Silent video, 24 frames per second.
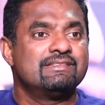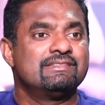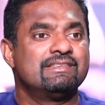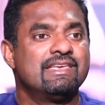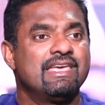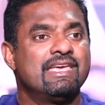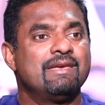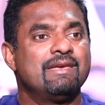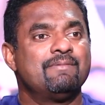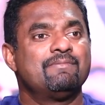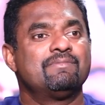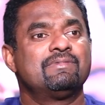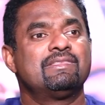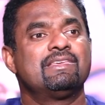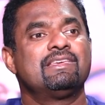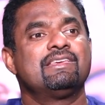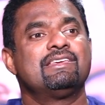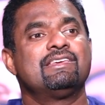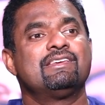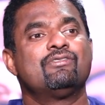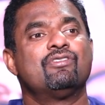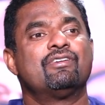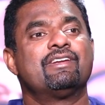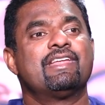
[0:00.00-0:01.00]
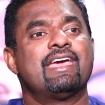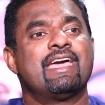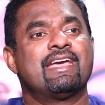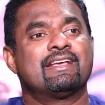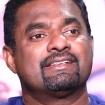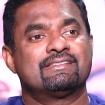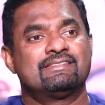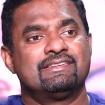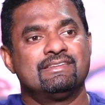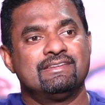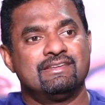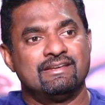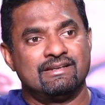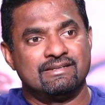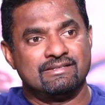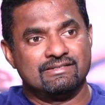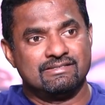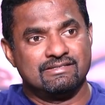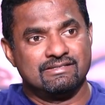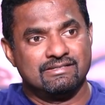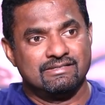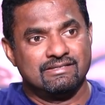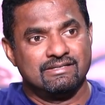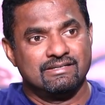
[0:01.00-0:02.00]
Same thing, he got an
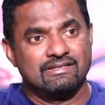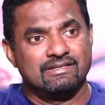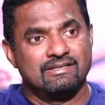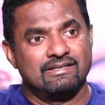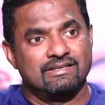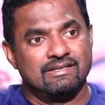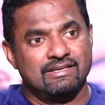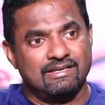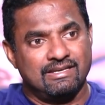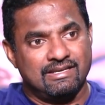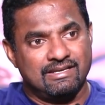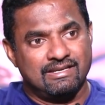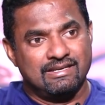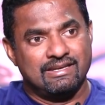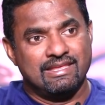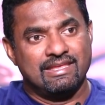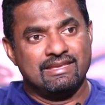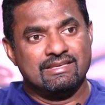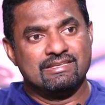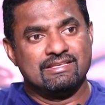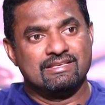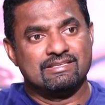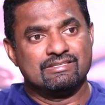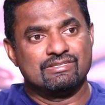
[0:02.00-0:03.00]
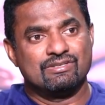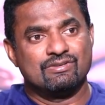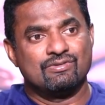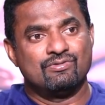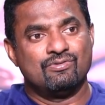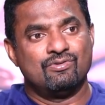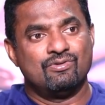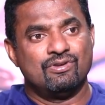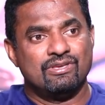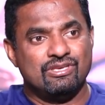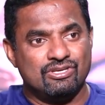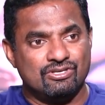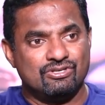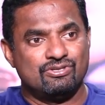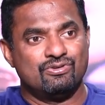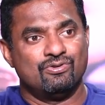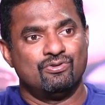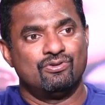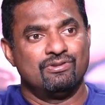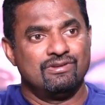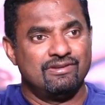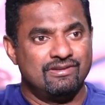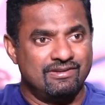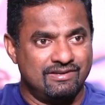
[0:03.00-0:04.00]
accident in 8 years ago. He
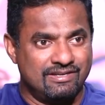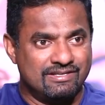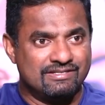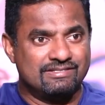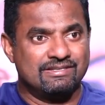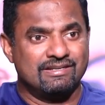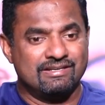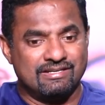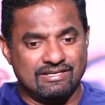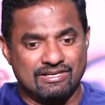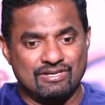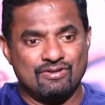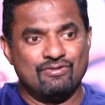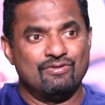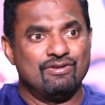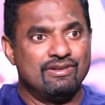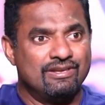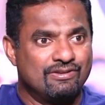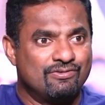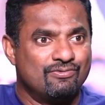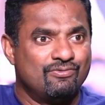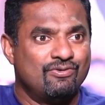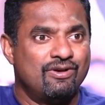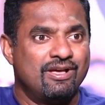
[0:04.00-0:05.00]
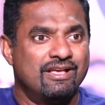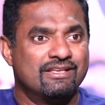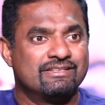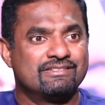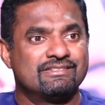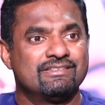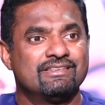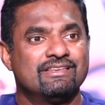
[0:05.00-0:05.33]
showed recently only to us.